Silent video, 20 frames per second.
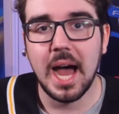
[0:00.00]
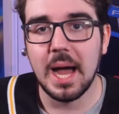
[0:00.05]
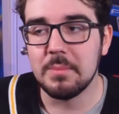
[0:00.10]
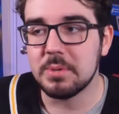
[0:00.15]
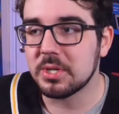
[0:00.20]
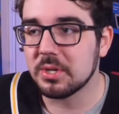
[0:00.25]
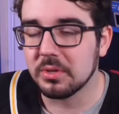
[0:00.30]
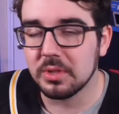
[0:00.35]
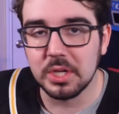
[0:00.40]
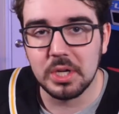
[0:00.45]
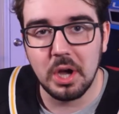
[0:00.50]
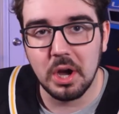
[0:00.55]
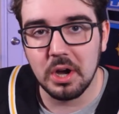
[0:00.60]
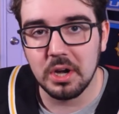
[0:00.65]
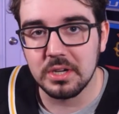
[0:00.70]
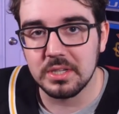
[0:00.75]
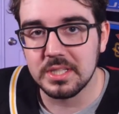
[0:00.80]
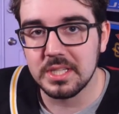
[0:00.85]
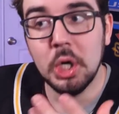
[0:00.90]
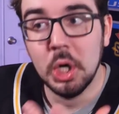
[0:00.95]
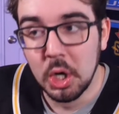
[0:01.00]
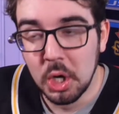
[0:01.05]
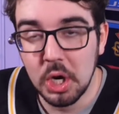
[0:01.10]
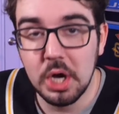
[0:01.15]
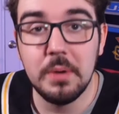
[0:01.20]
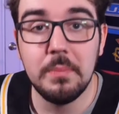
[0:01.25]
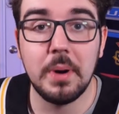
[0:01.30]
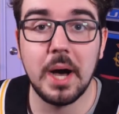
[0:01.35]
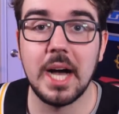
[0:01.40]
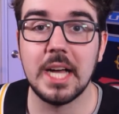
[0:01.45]
I'm sure the cars
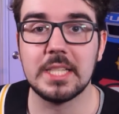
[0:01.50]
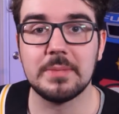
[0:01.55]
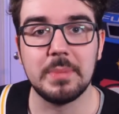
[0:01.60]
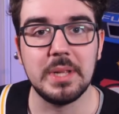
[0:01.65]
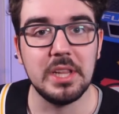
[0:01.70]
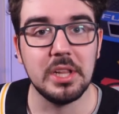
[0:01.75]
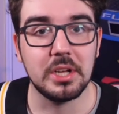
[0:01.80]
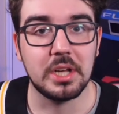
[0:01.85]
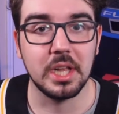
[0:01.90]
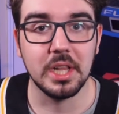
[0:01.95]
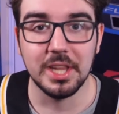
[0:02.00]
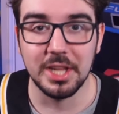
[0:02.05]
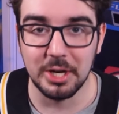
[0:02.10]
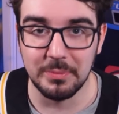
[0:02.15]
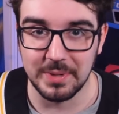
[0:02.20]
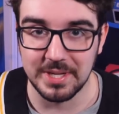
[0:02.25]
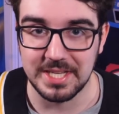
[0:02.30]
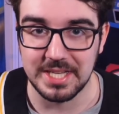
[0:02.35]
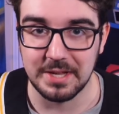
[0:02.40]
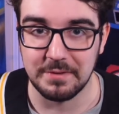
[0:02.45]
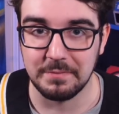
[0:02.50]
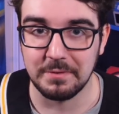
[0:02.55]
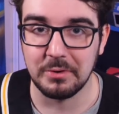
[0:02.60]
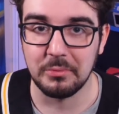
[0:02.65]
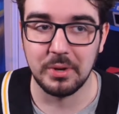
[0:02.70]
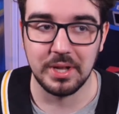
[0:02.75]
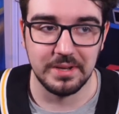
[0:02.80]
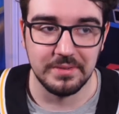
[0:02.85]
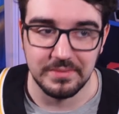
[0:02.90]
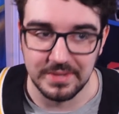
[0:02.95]
could possibly look a little bit different
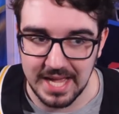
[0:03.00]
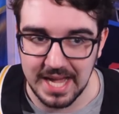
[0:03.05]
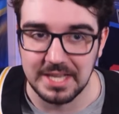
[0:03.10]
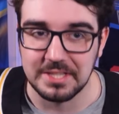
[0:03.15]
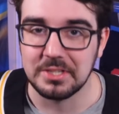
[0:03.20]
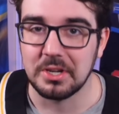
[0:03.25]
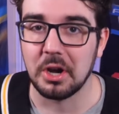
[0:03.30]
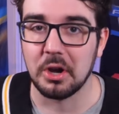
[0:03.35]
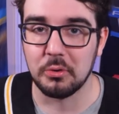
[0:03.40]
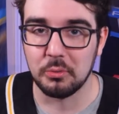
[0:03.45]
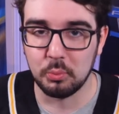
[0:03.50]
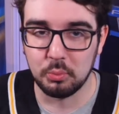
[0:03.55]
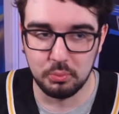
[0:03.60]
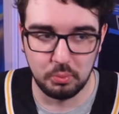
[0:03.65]
when NASCAR